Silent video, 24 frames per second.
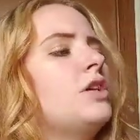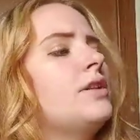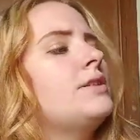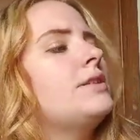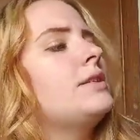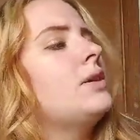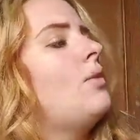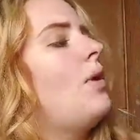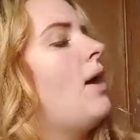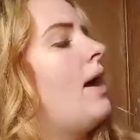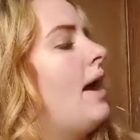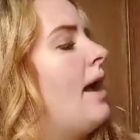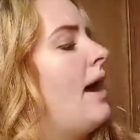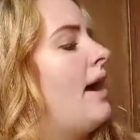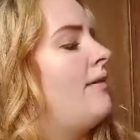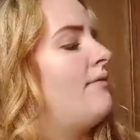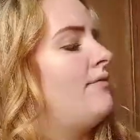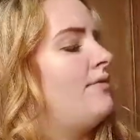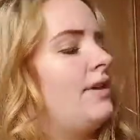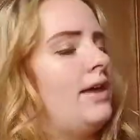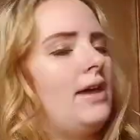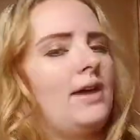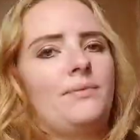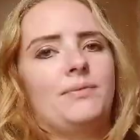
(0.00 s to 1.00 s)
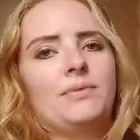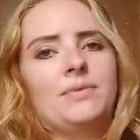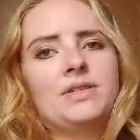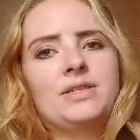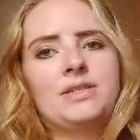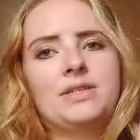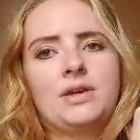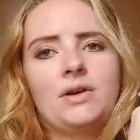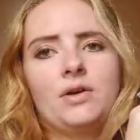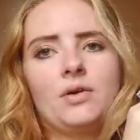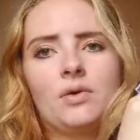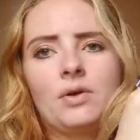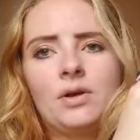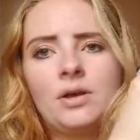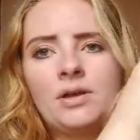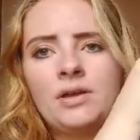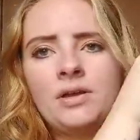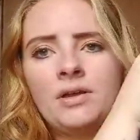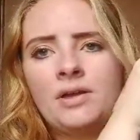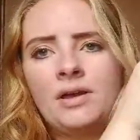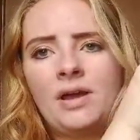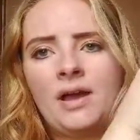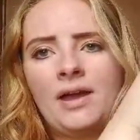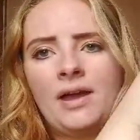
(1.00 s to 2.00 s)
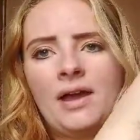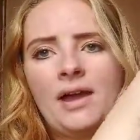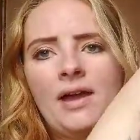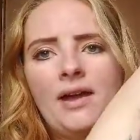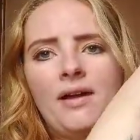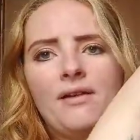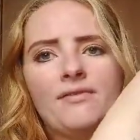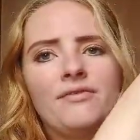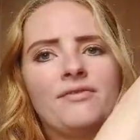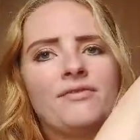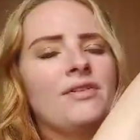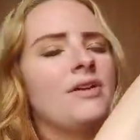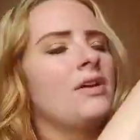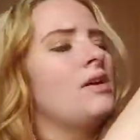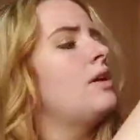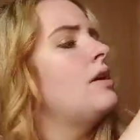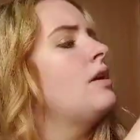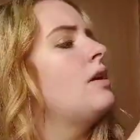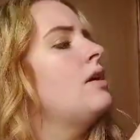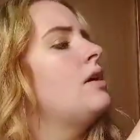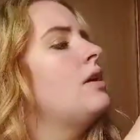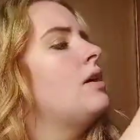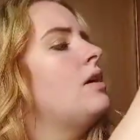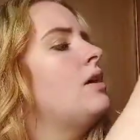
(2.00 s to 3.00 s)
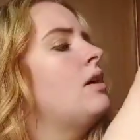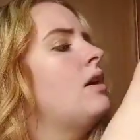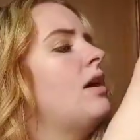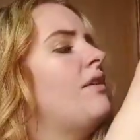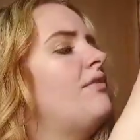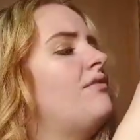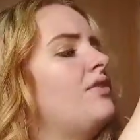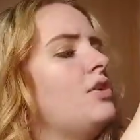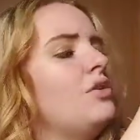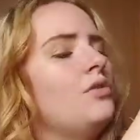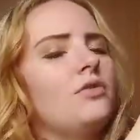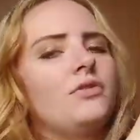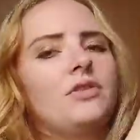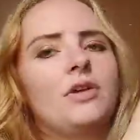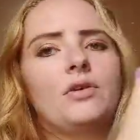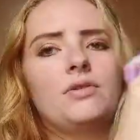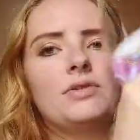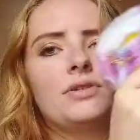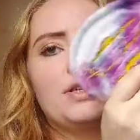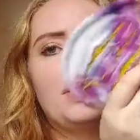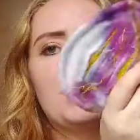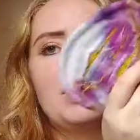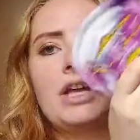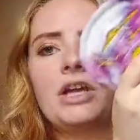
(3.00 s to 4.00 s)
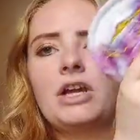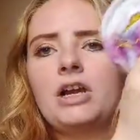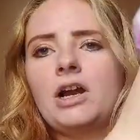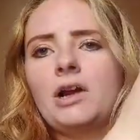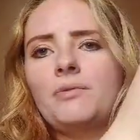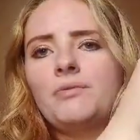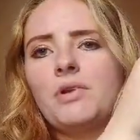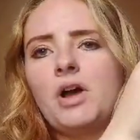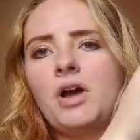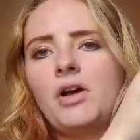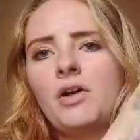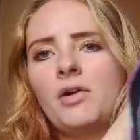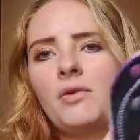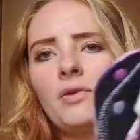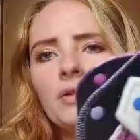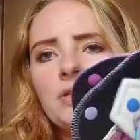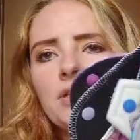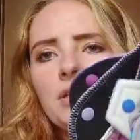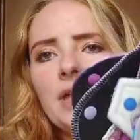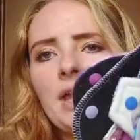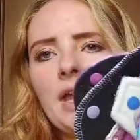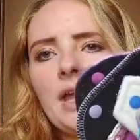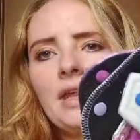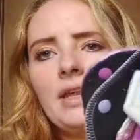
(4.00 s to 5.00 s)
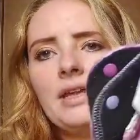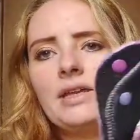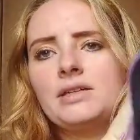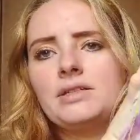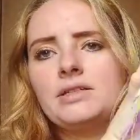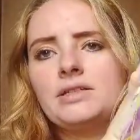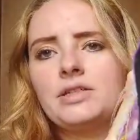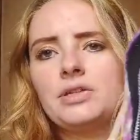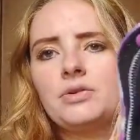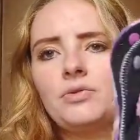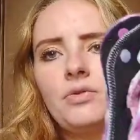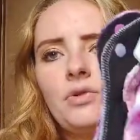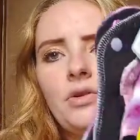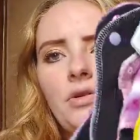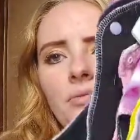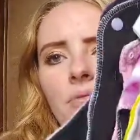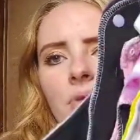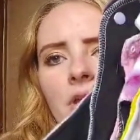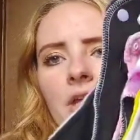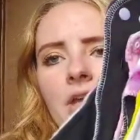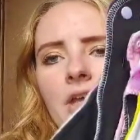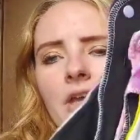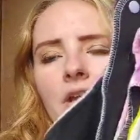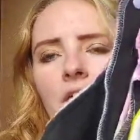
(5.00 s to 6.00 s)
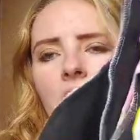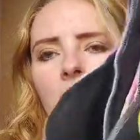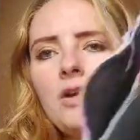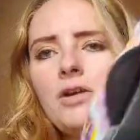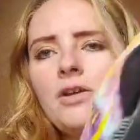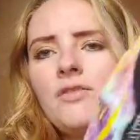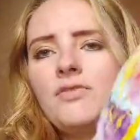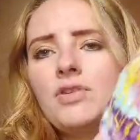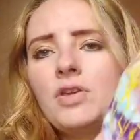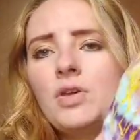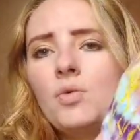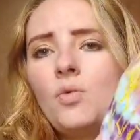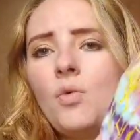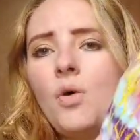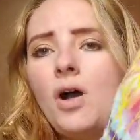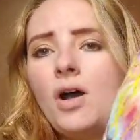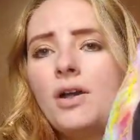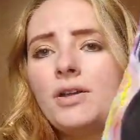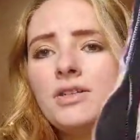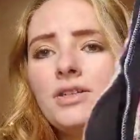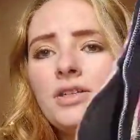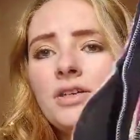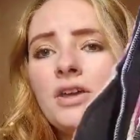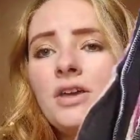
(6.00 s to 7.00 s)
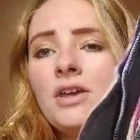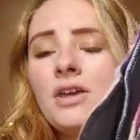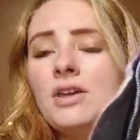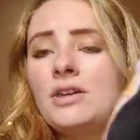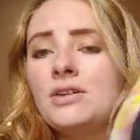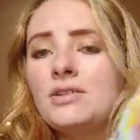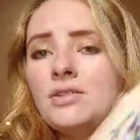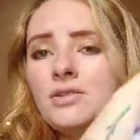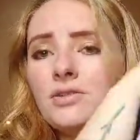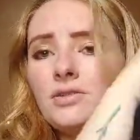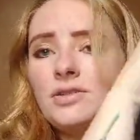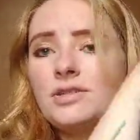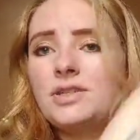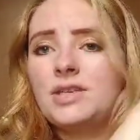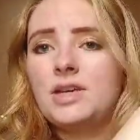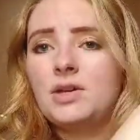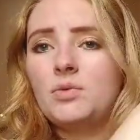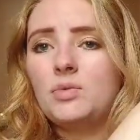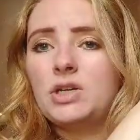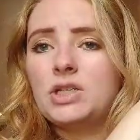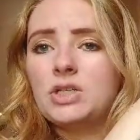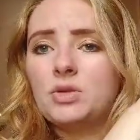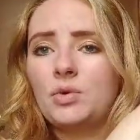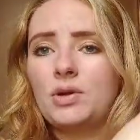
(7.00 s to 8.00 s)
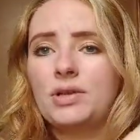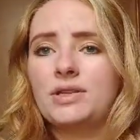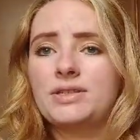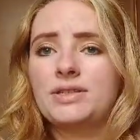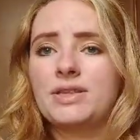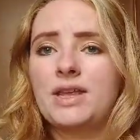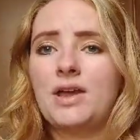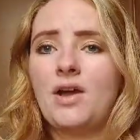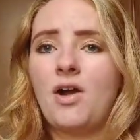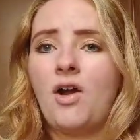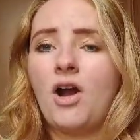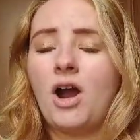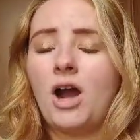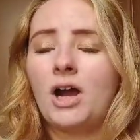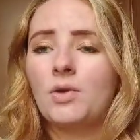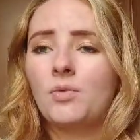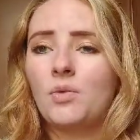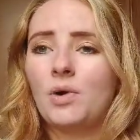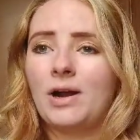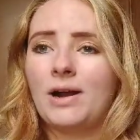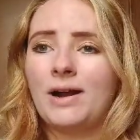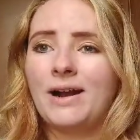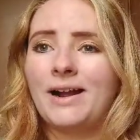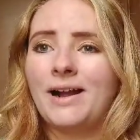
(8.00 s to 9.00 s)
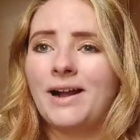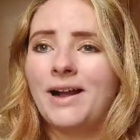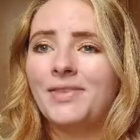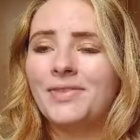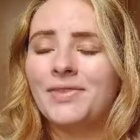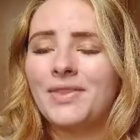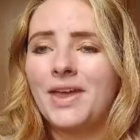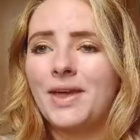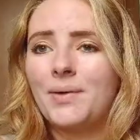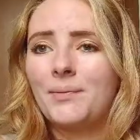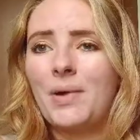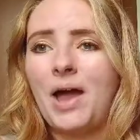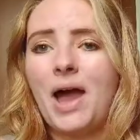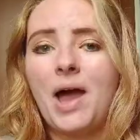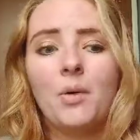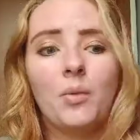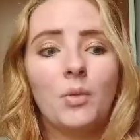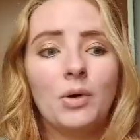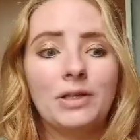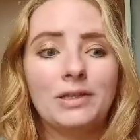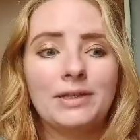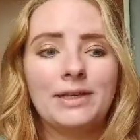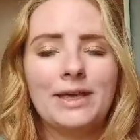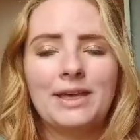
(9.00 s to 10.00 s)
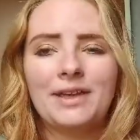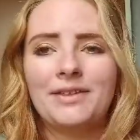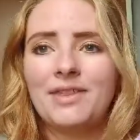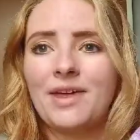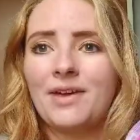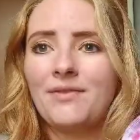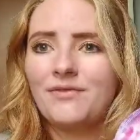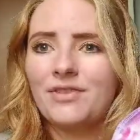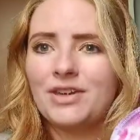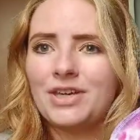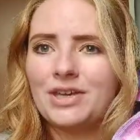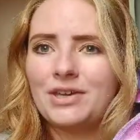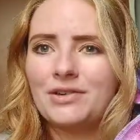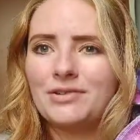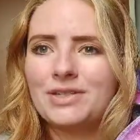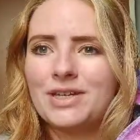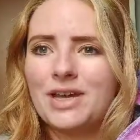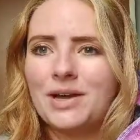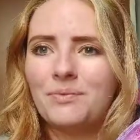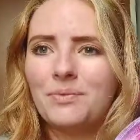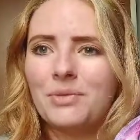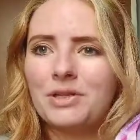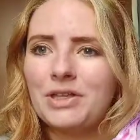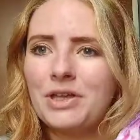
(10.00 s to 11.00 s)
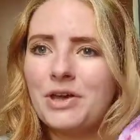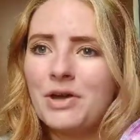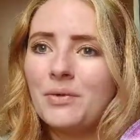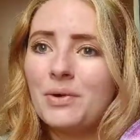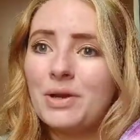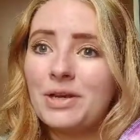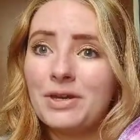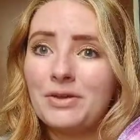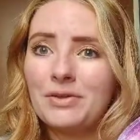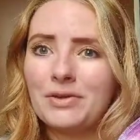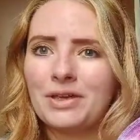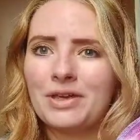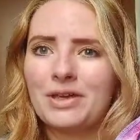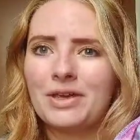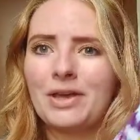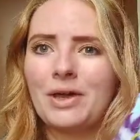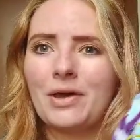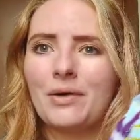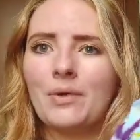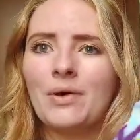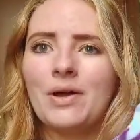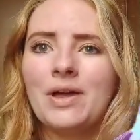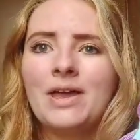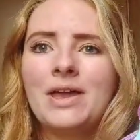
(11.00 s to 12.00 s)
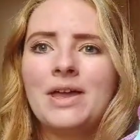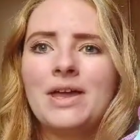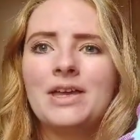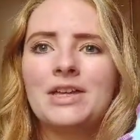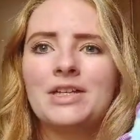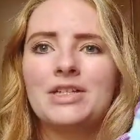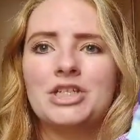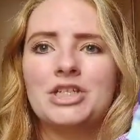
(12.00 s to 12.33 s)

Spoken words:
just so I have them. So I have a few of those here. I'm not going to get into them here. If you want to see which ones they are and where I got them, I will link that video down below and you can go